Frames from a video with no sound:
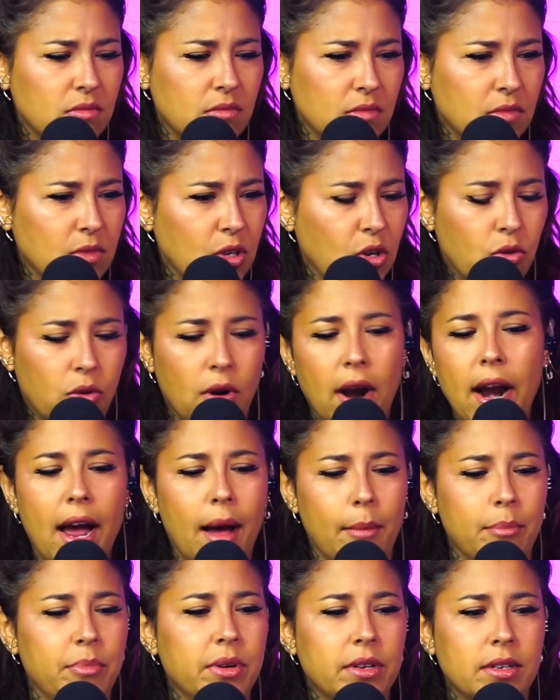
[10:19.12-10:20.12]

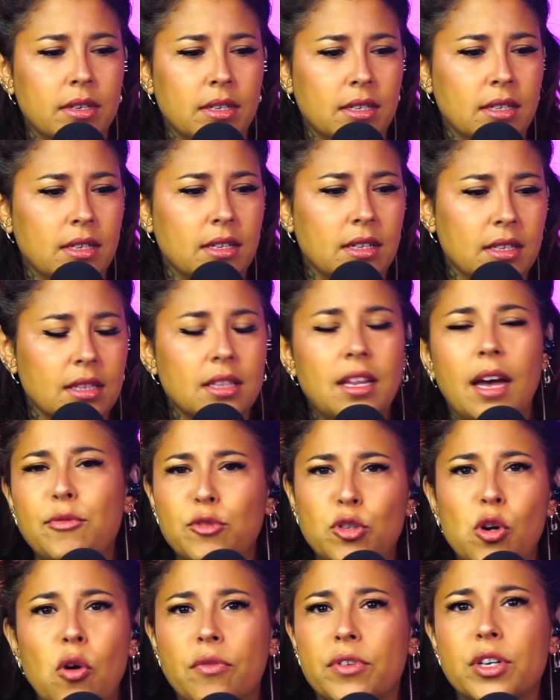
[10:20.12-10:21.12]
crap.
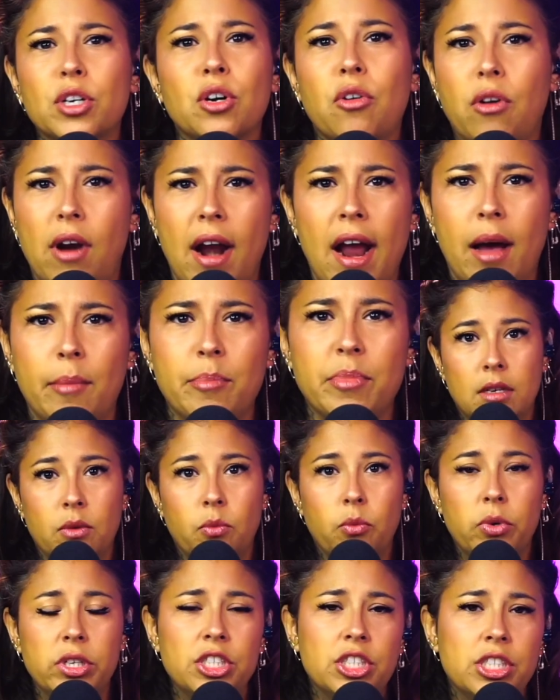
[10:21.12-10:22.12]
Leftover crap.
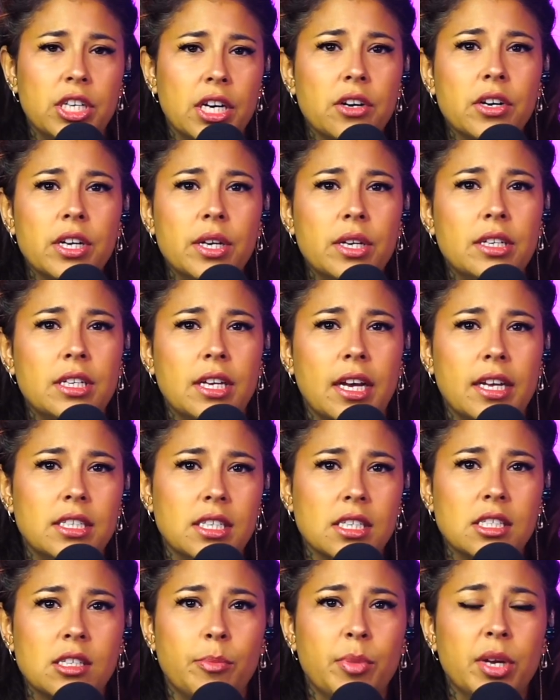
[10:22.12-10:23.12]
When Sherri had
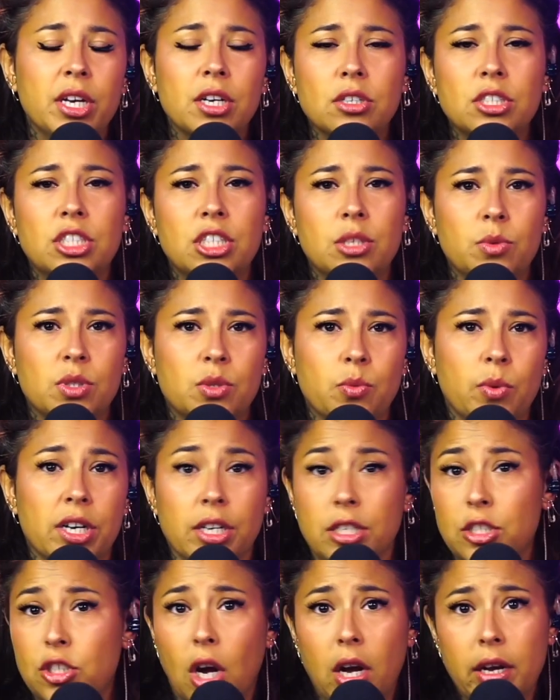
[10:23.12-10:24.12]
disappeared, she was
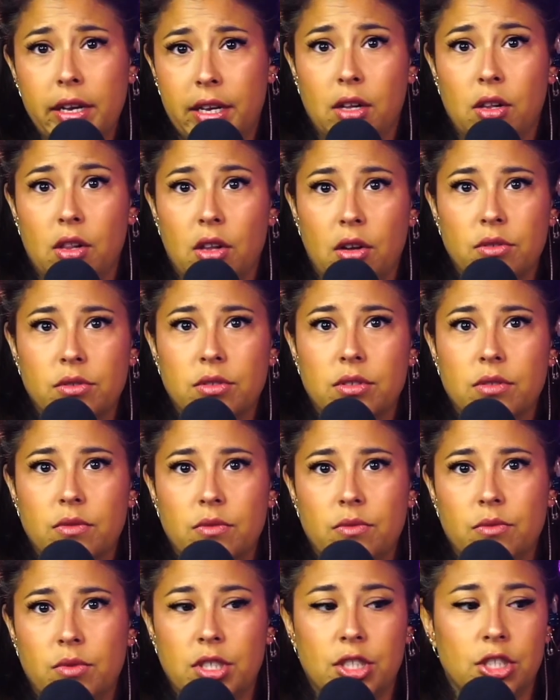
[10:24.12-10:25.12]
wearing jogging clothes.
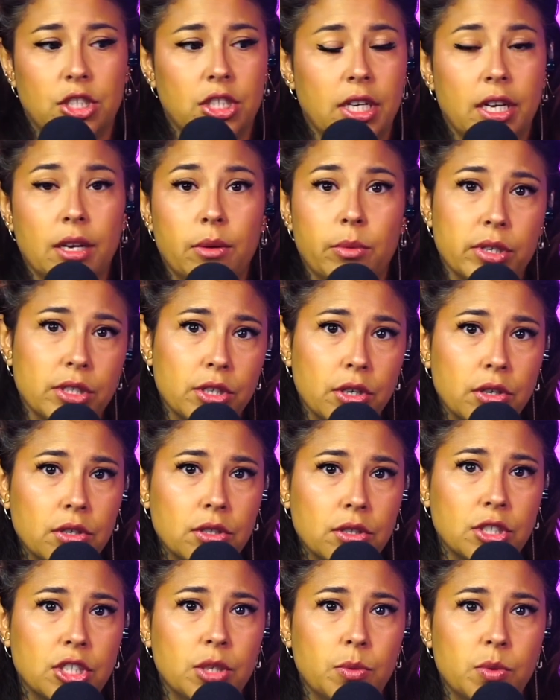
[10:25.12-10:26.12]
When she had
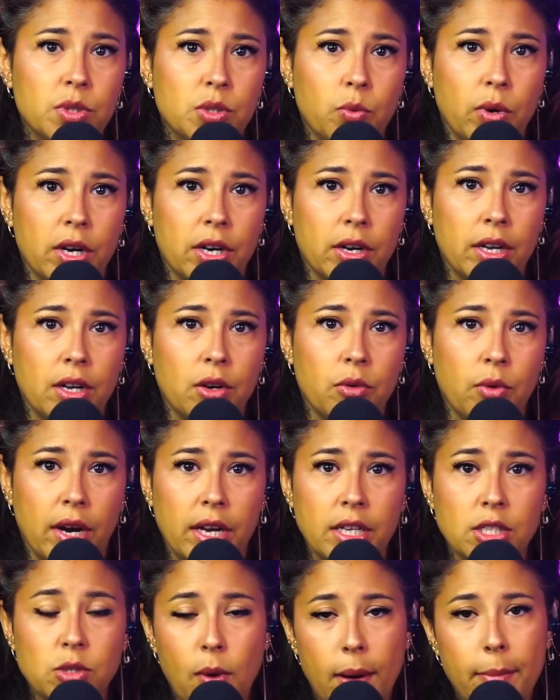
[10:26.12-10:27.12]
returned, she was wearing
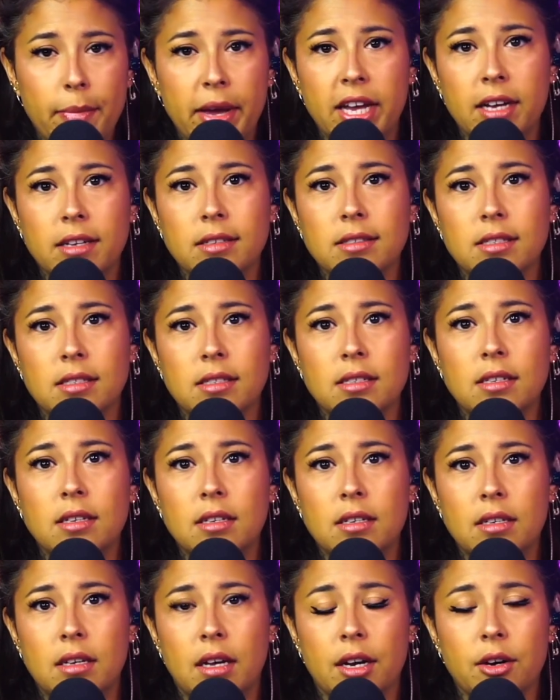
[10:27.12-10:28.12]
gray sweatpants
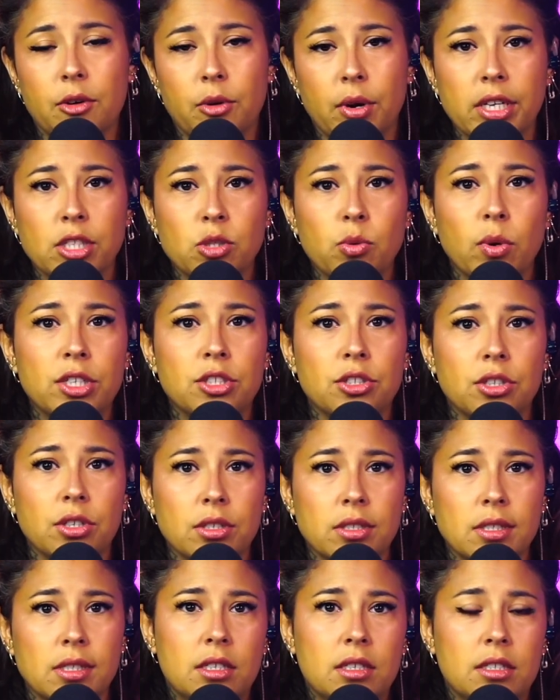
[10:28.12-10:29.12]
and a gray
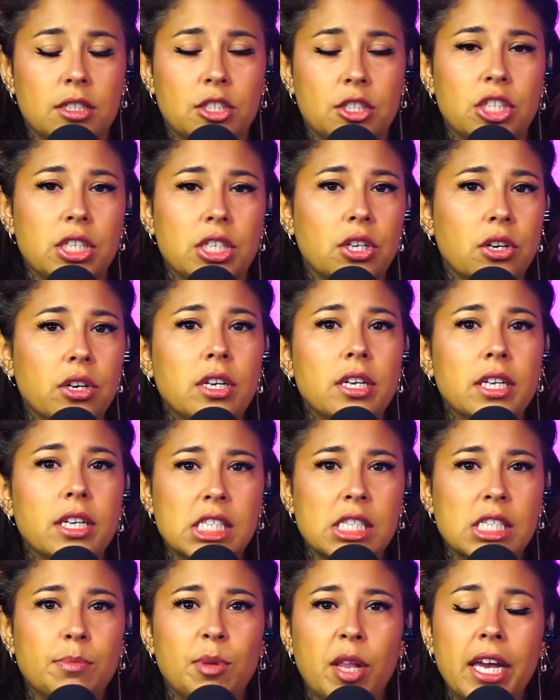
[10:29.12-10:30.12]
sweatshirt. And she couldn't
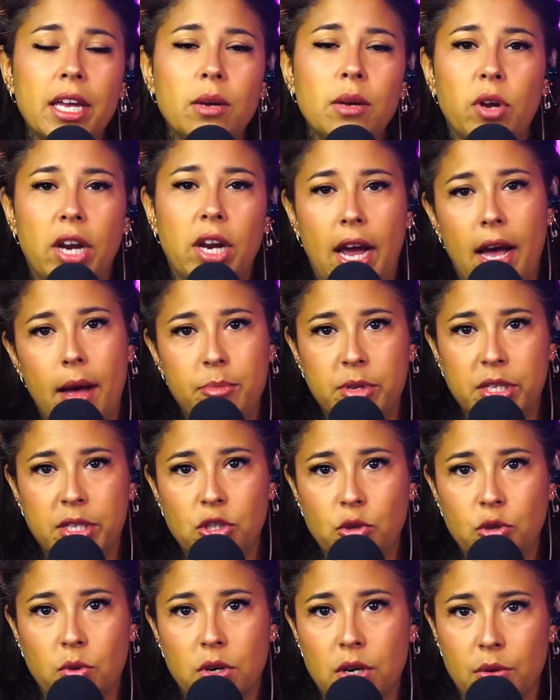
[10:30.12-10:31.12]
explain what happened
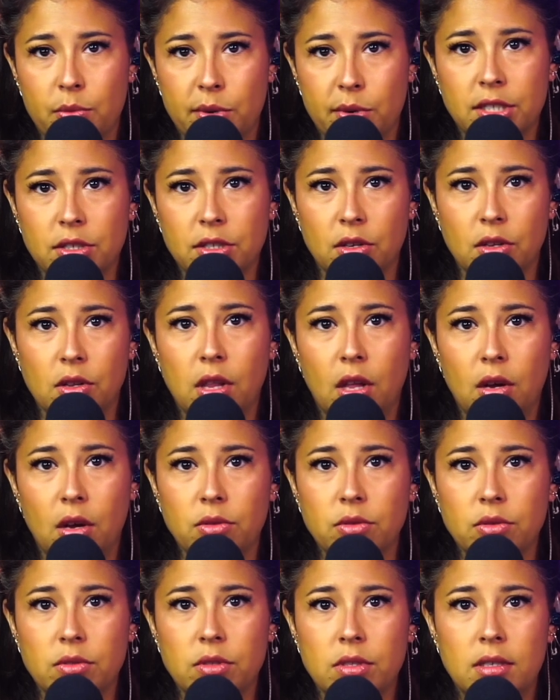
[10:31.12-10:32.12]
to her original
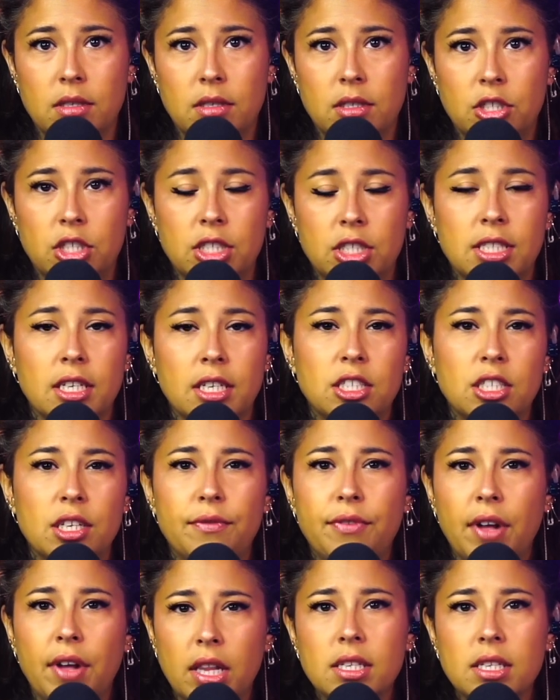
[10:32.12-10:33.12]
clothes. She said she
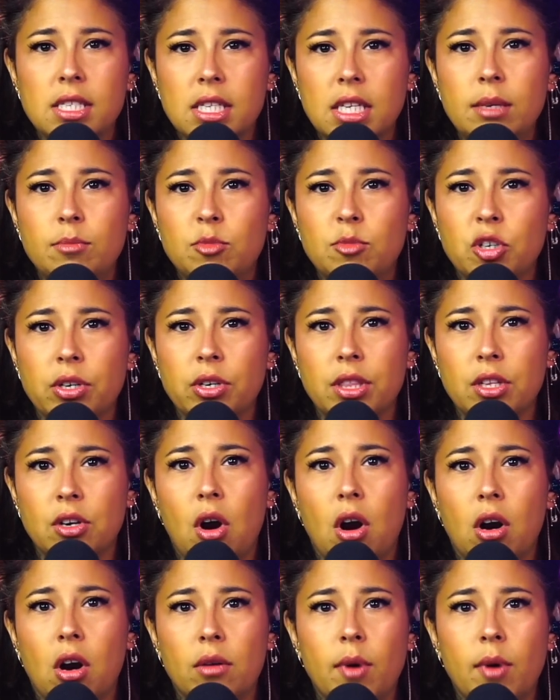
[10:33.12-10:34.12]
fell asleep during the
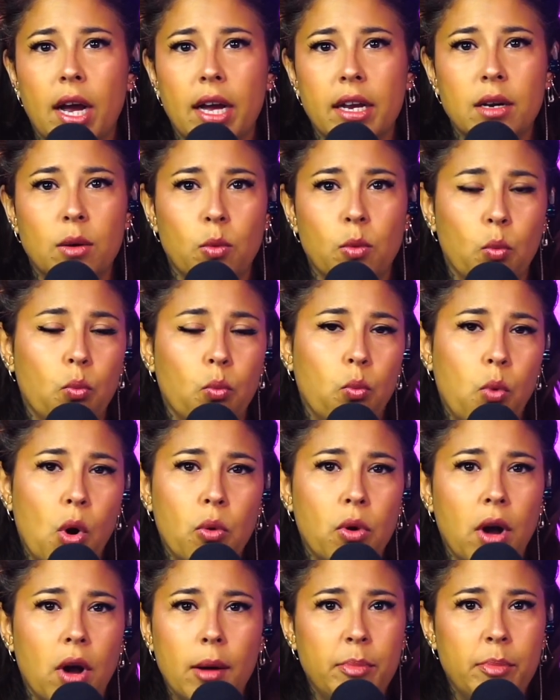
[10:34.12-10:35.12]
car ride and
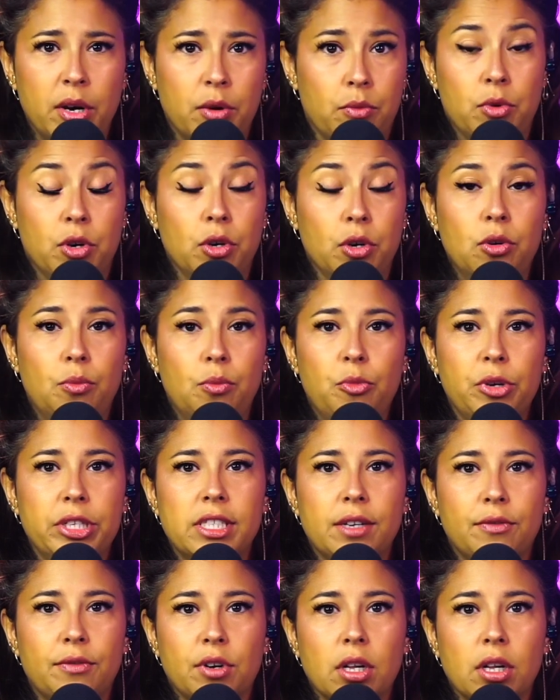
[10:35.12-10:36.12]
woke up in a room with
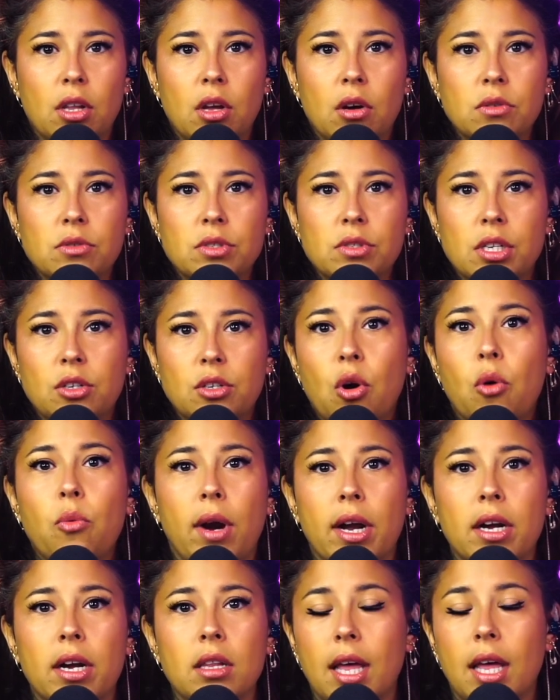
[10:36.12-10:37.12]
different clothes and no
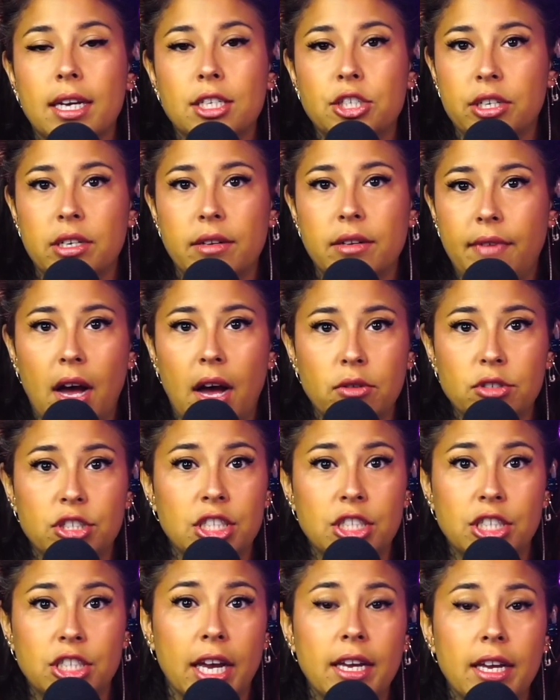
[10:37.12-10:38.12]
recollection of how
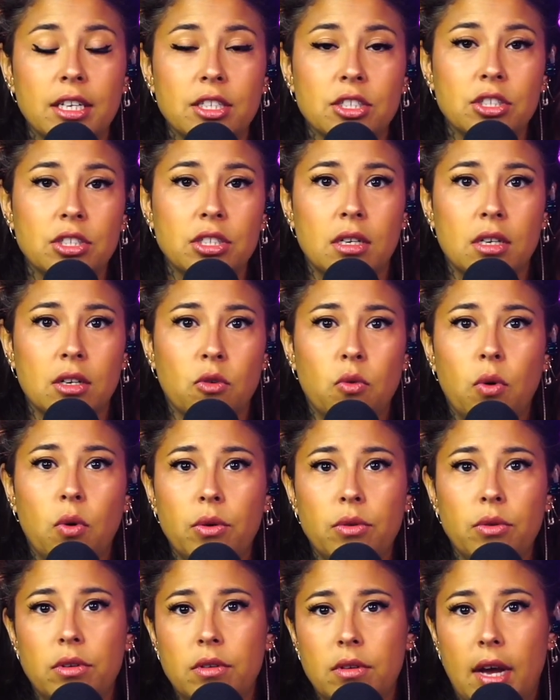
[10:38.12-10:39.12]
she changed.
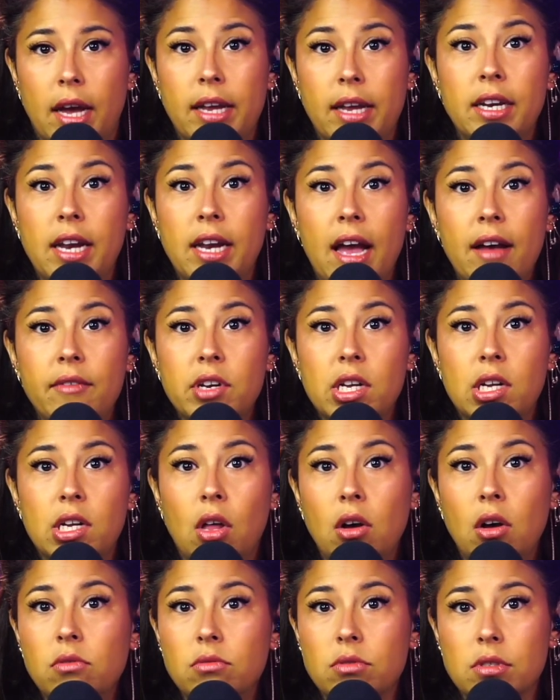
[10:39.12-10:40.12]
Quote, "I didn't have any
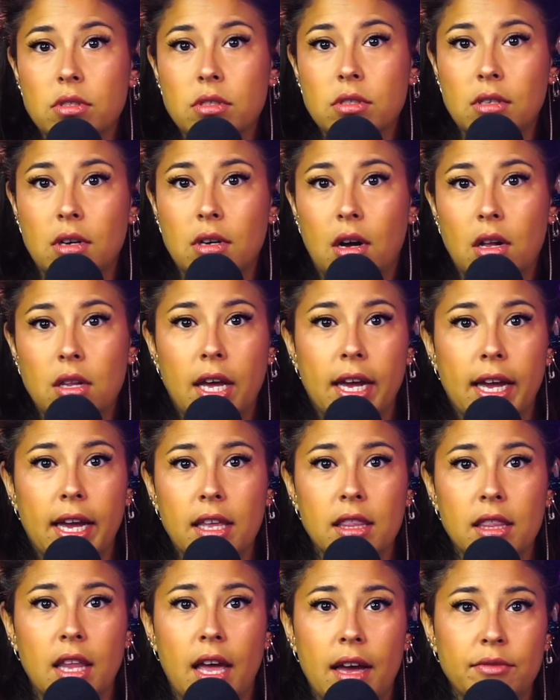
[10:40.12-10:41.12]
clothes. All I
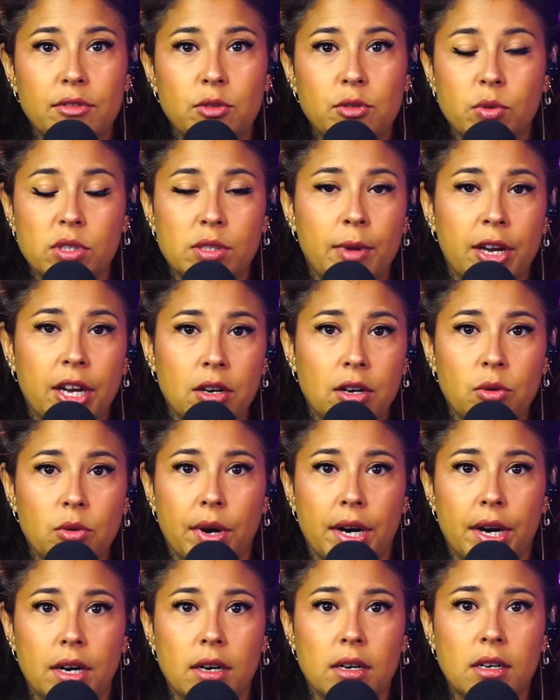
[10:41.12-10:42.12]
had left was my
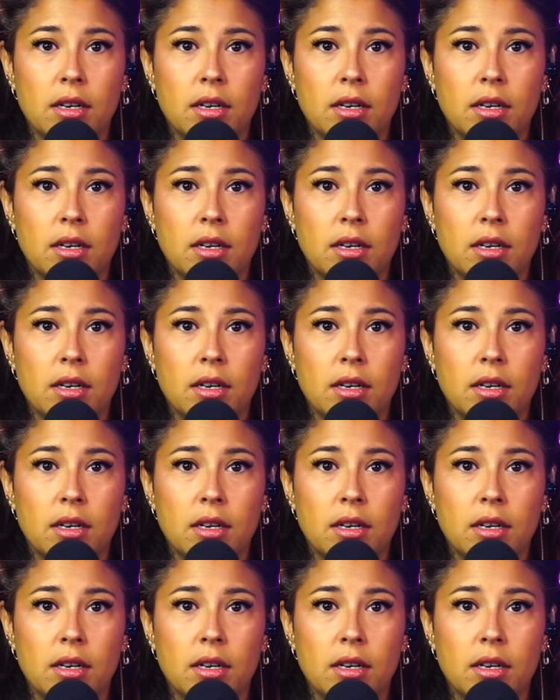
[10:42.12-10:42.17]
underwear,